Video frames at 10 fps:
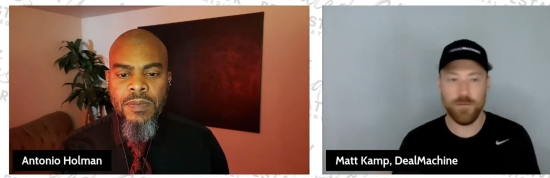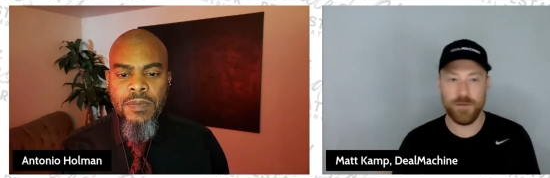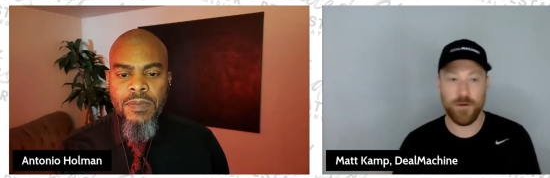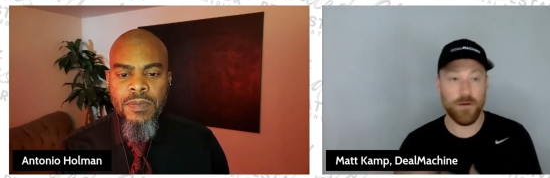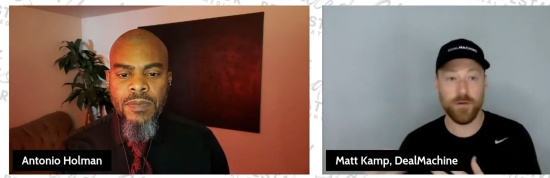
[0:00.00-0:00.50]
Speaker 1: with
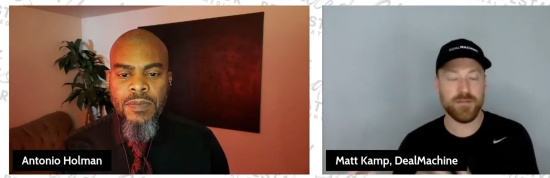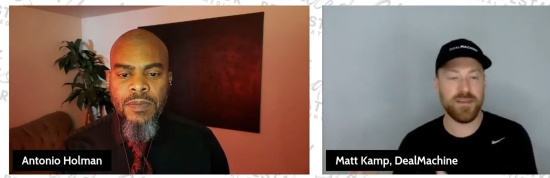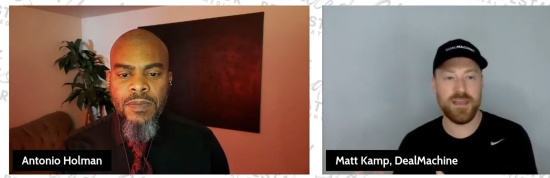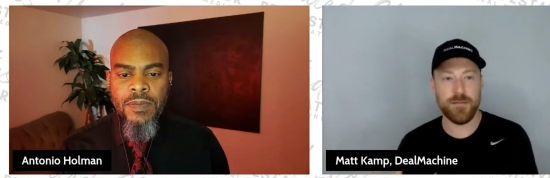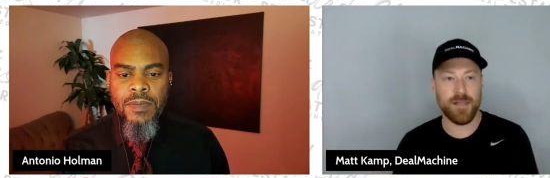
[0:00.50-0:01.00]
our whole
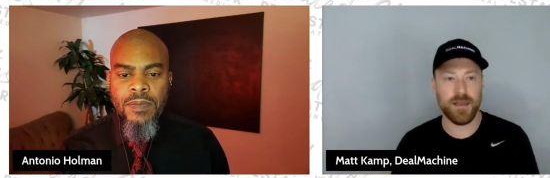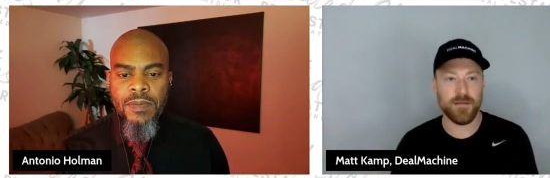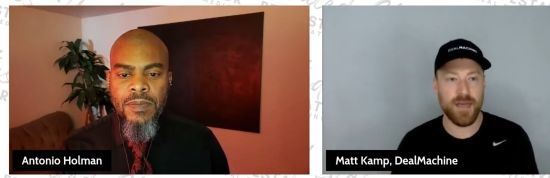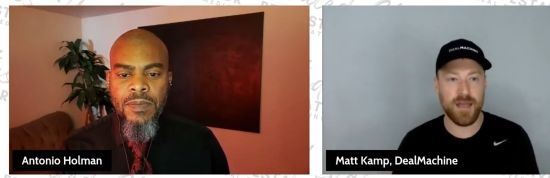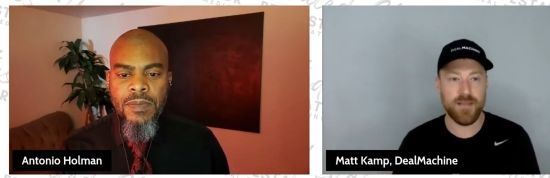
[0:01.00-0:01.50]
team like
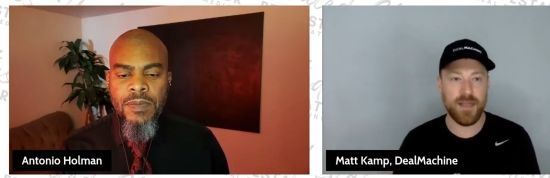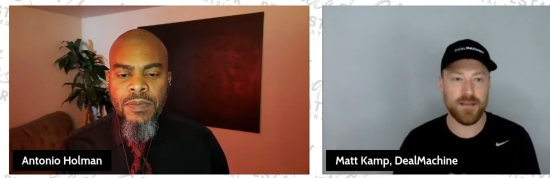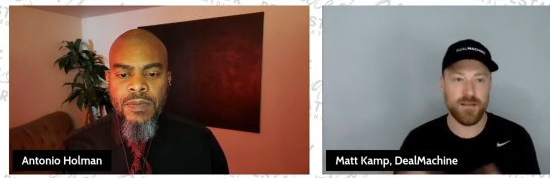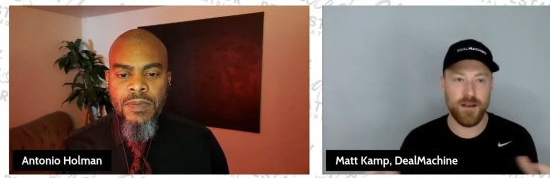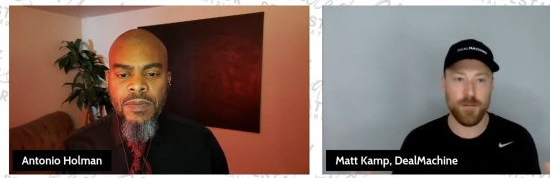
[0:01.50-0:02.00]
that that
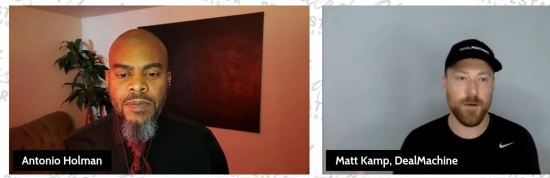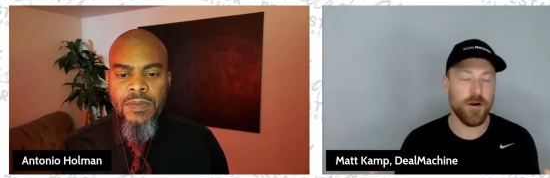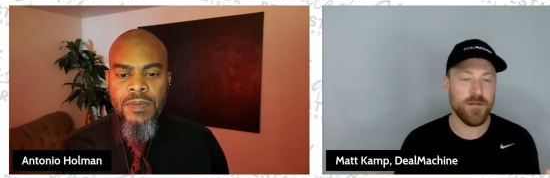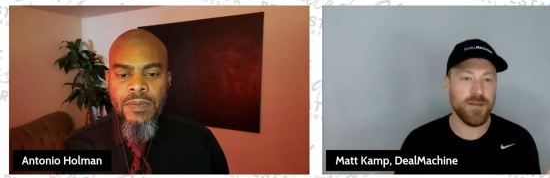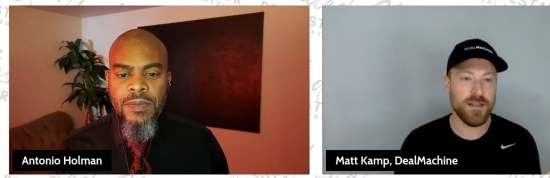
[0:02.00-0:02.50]
entire part
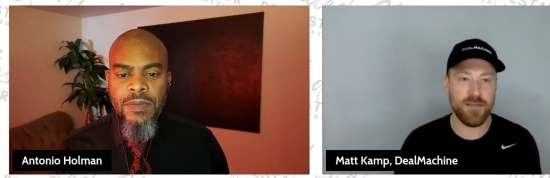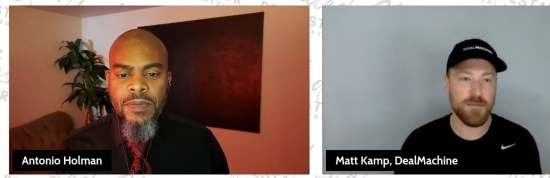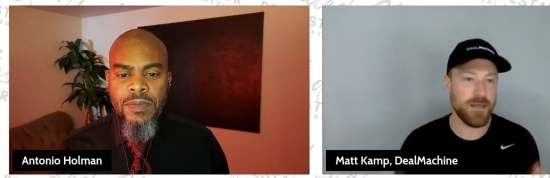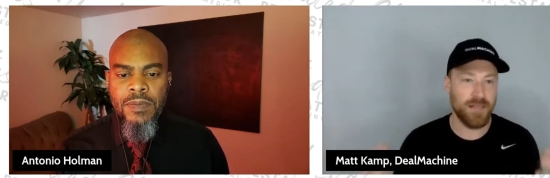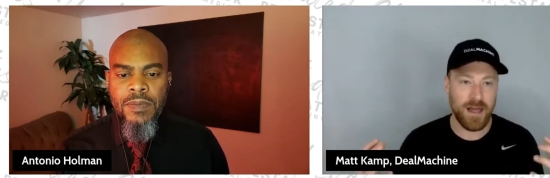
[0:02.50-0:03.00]
of it gives me
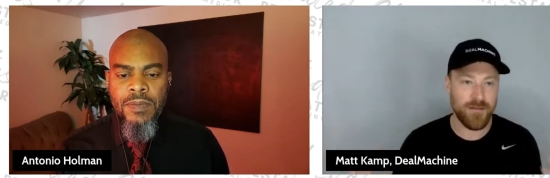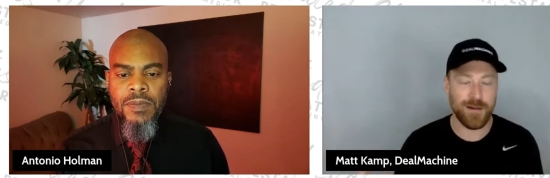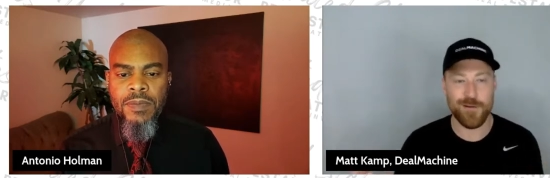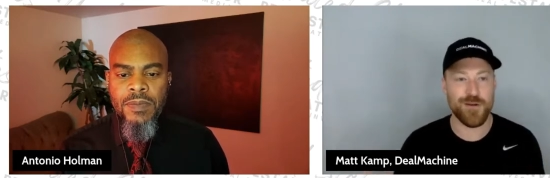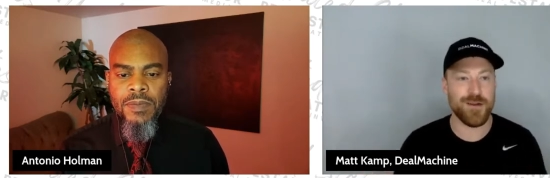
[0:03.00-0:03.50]
a lot of
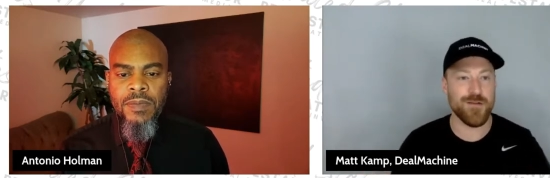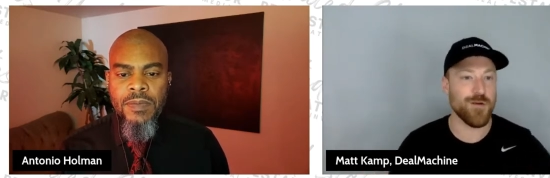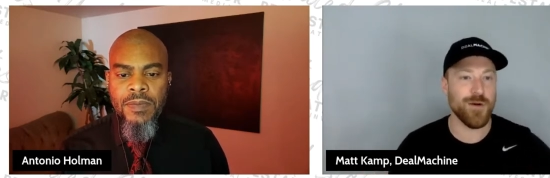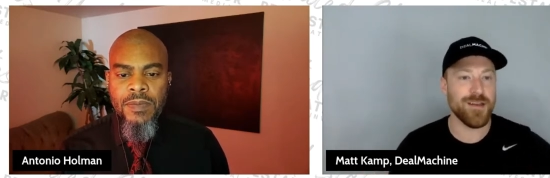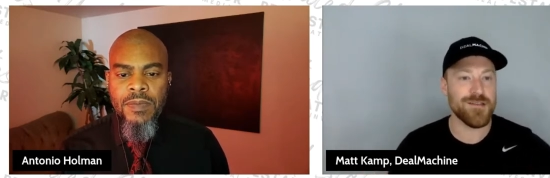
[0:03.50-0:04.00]
energy and
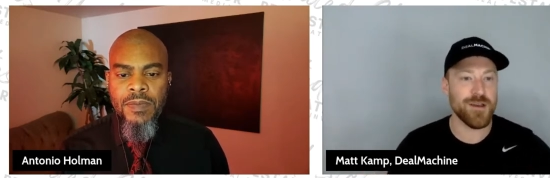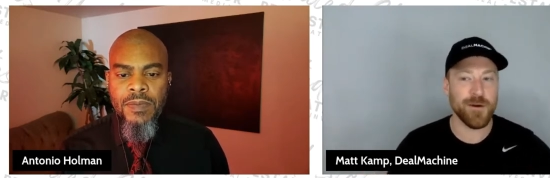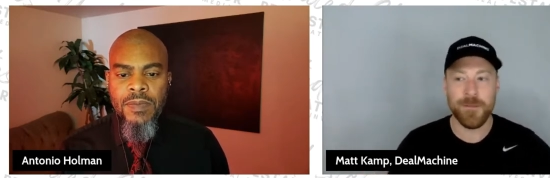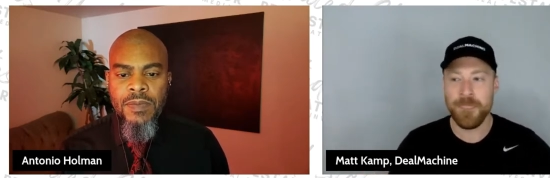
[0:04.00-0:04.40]
joy so